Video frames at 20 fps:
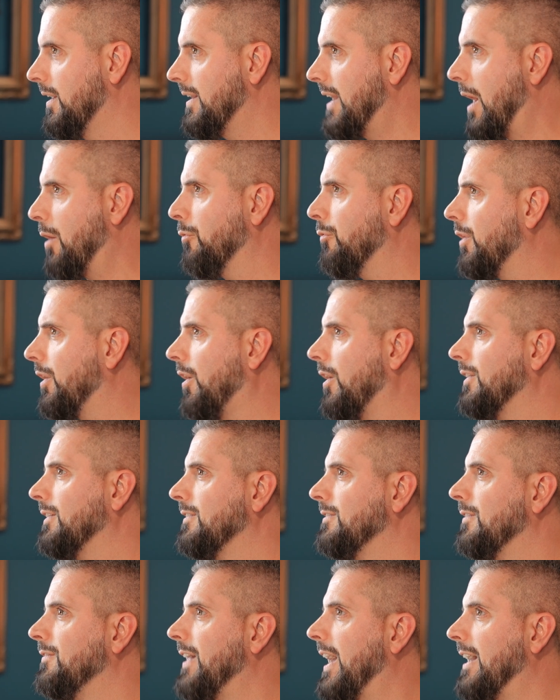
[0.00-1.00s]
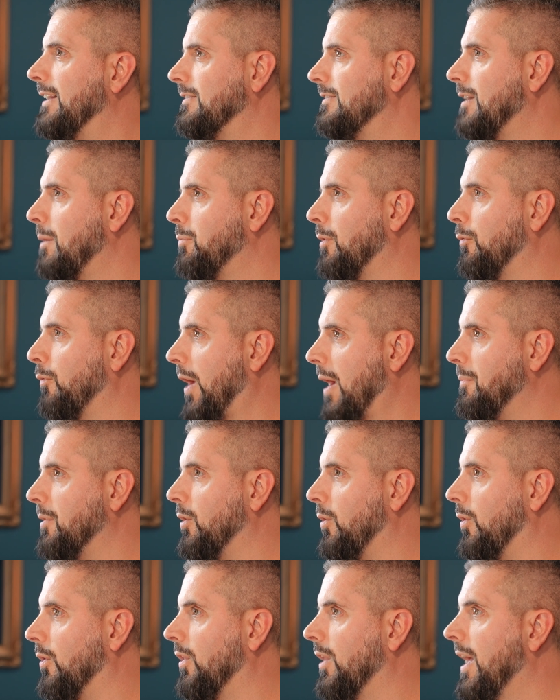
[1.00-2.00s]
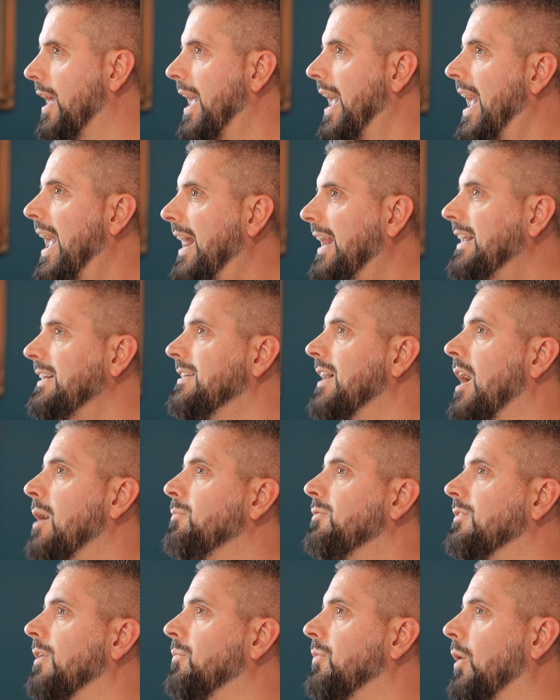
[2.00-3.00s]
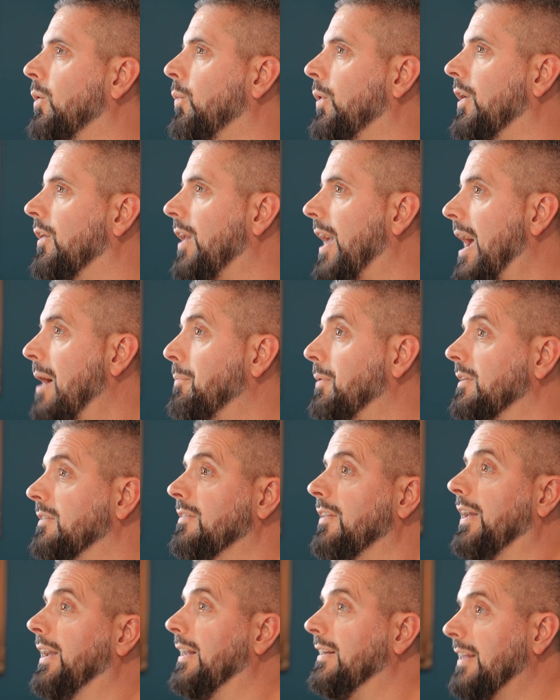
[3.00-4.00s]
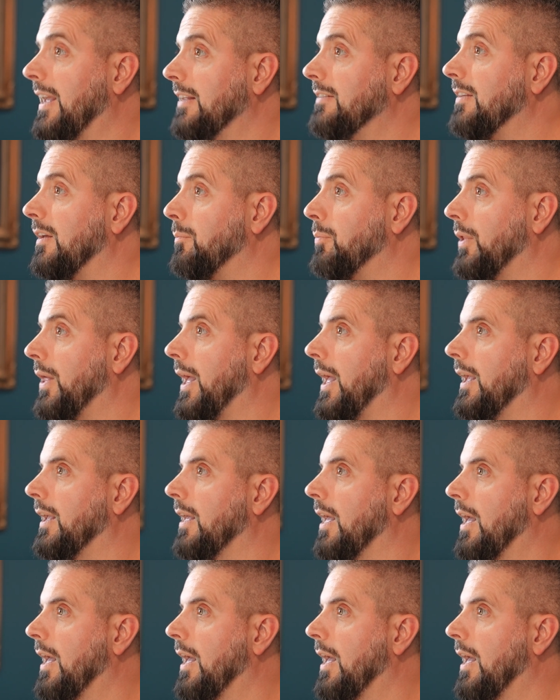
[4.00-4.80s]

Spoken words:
Now, regardless of that separate rabbit hole, anytime something weird happens, like a dancing plague,